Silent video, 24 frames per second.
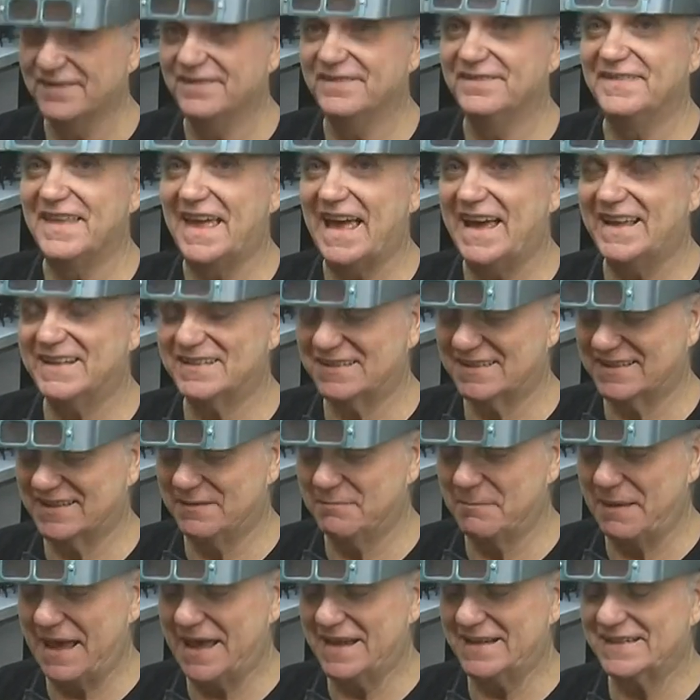That's the
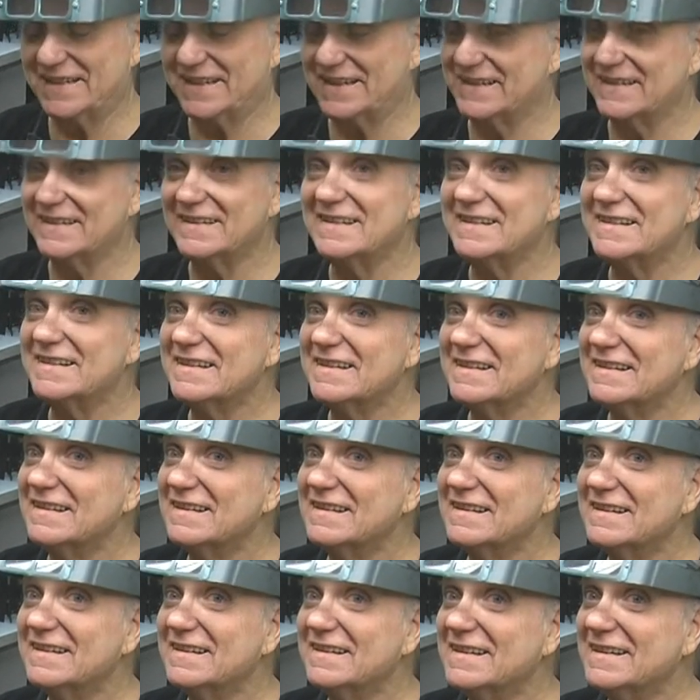magic.
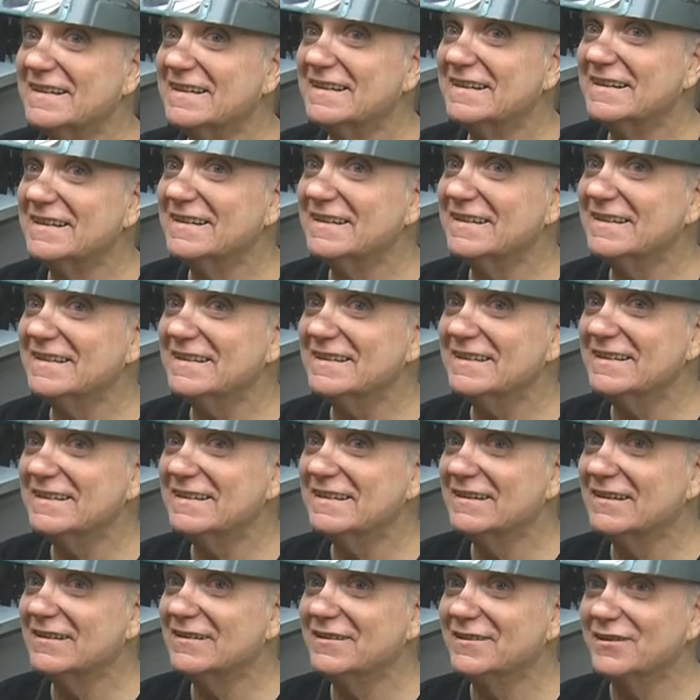You
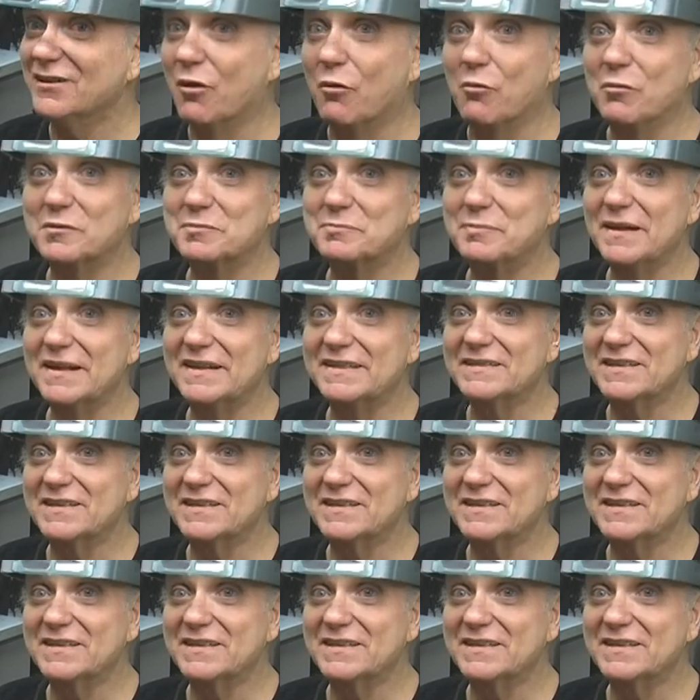can almost play a